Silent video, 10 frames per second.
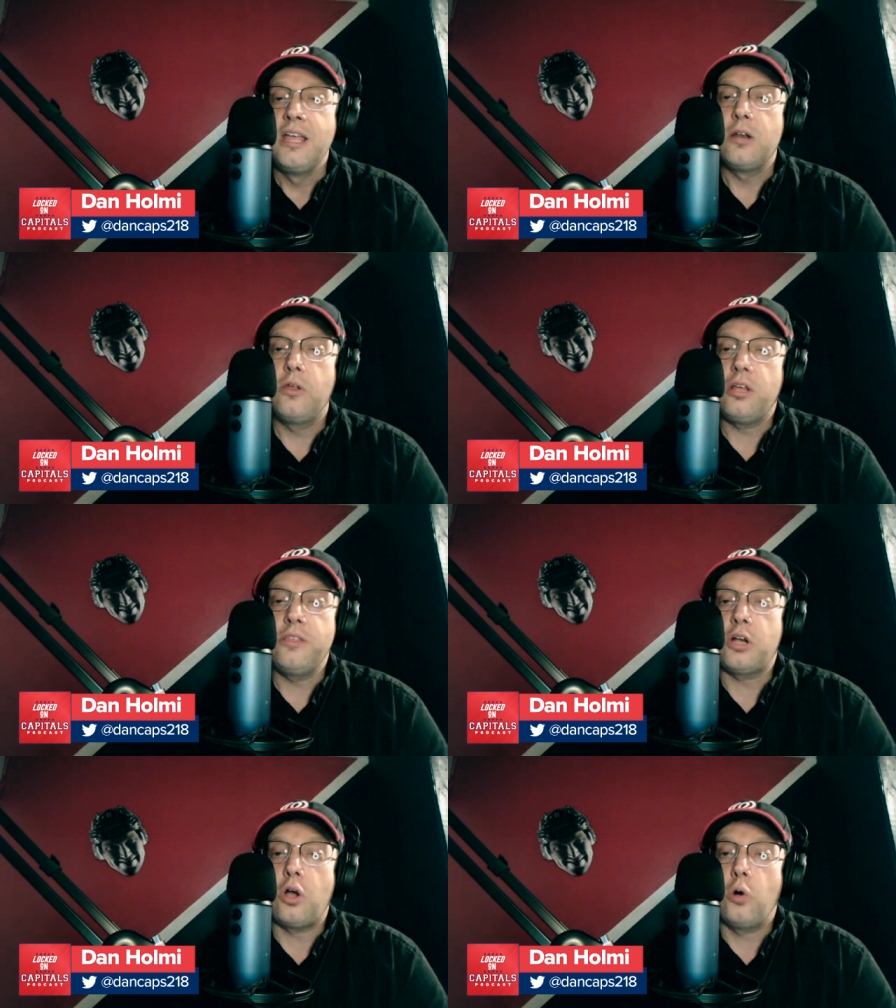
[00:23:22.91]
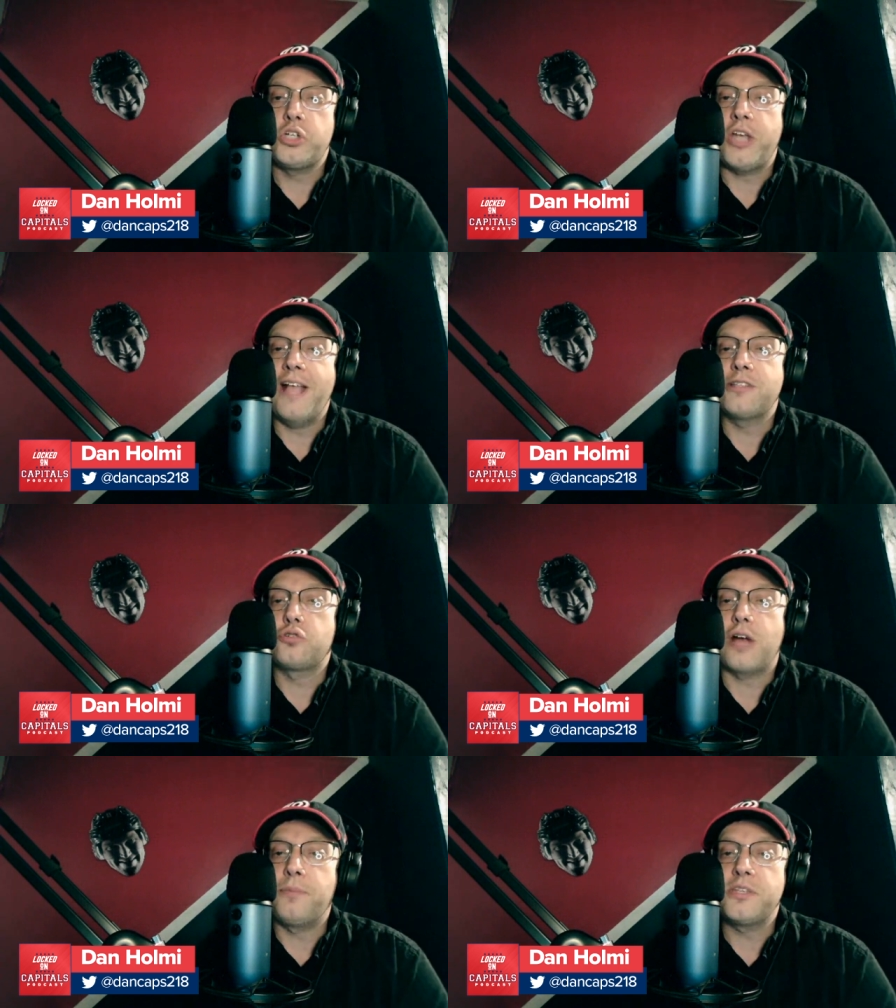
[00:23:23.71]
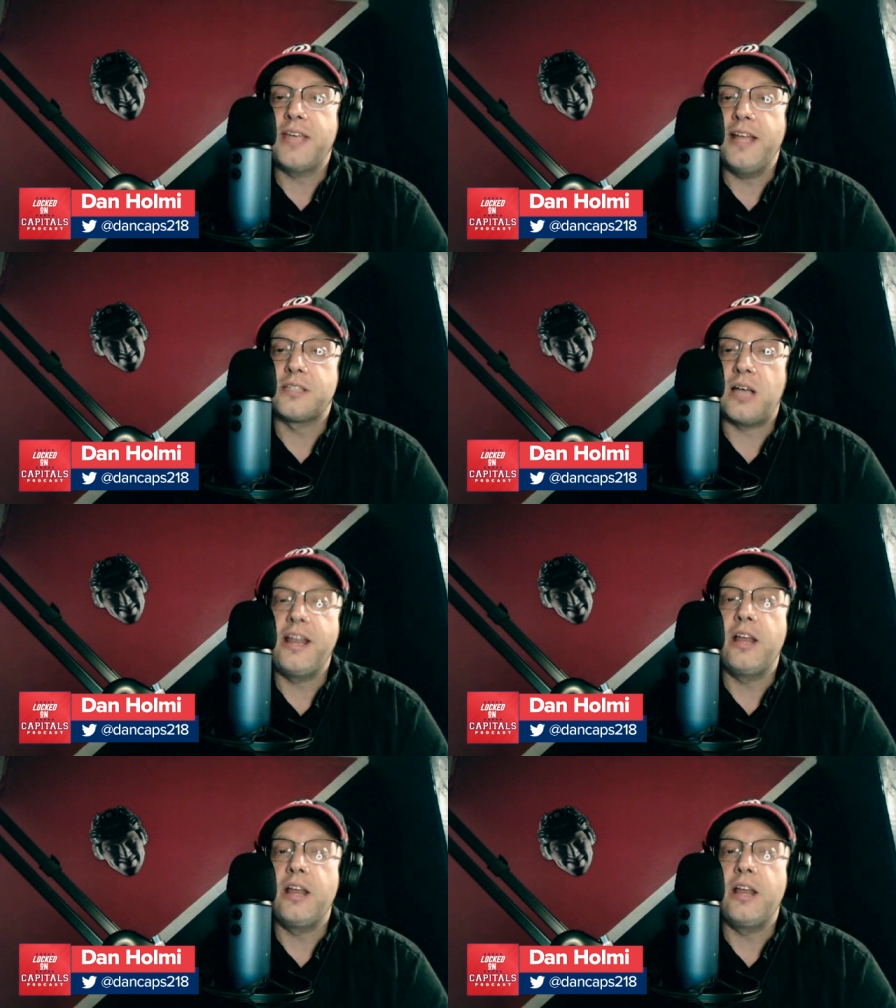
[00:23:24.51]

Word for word: the coach can't strap the skates on.